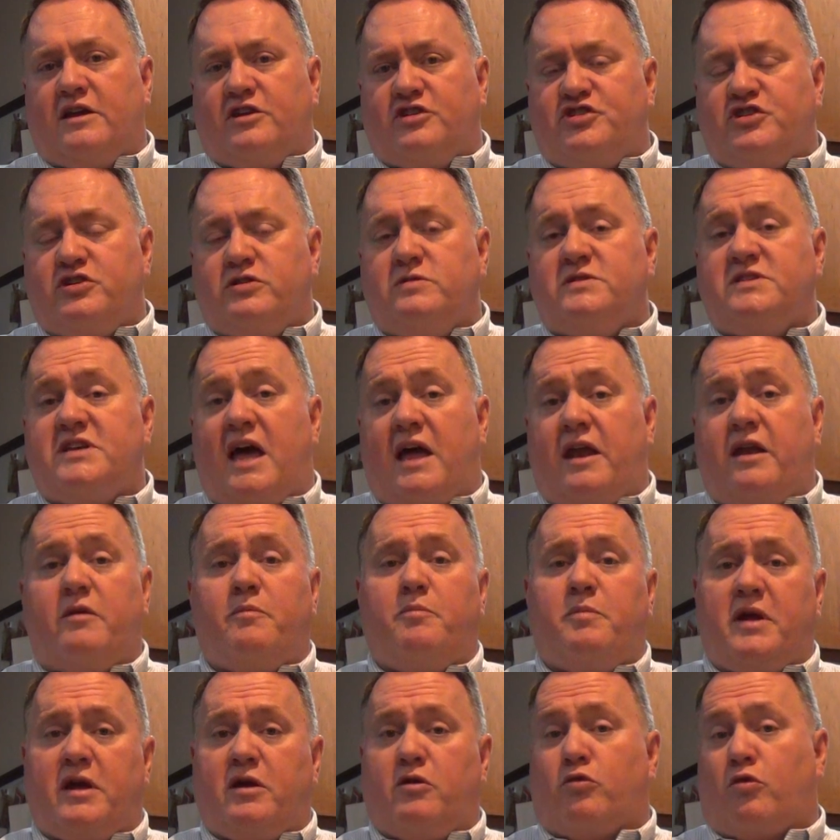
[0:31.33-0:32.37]
issues end
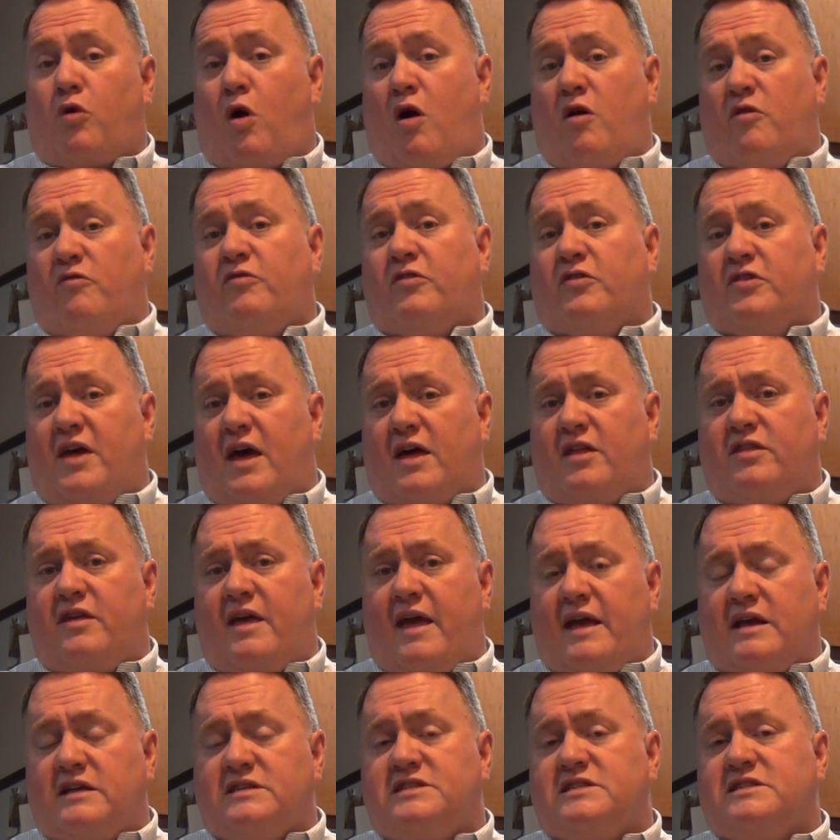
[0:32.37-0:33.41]
up being wrongful death
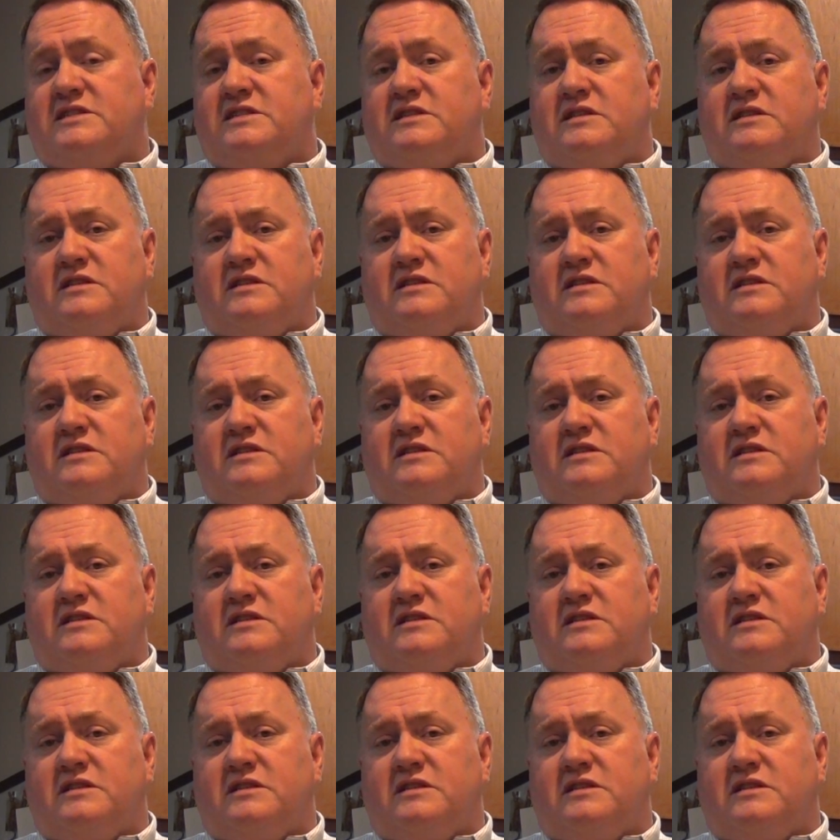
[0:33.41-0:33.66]
cases.